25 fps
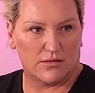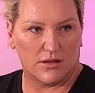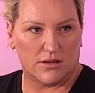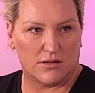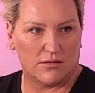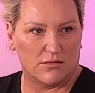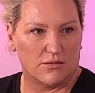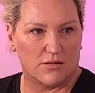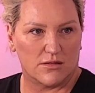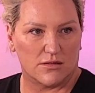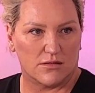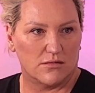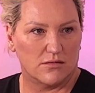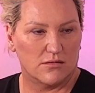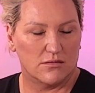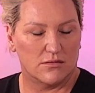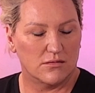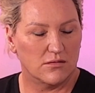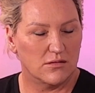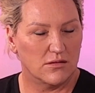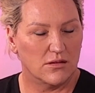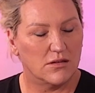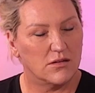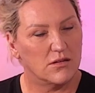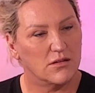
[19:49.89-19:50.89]
and
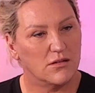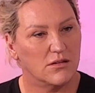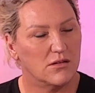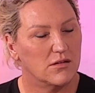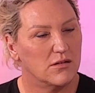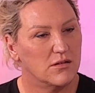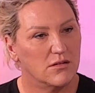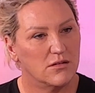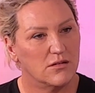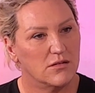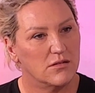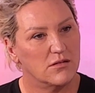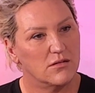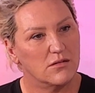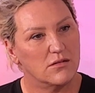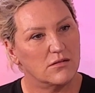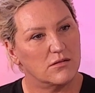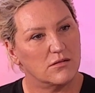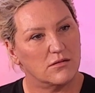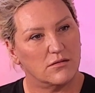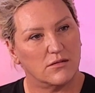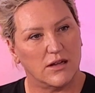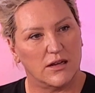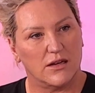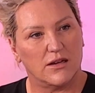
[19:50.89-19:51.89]

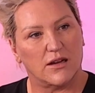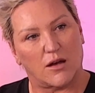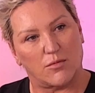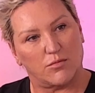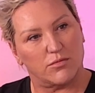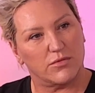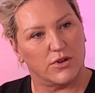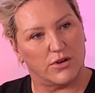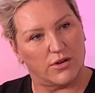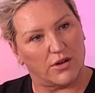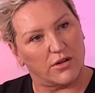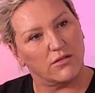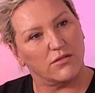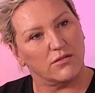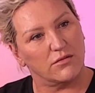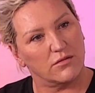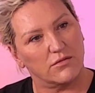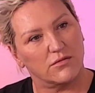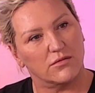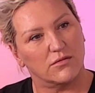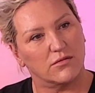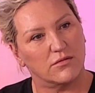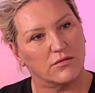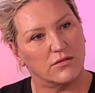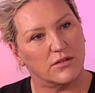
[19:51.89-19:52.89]
end up, you know,
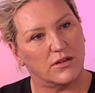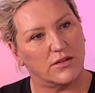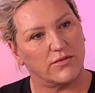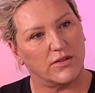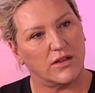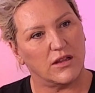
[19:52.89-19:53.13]
mm-hmm.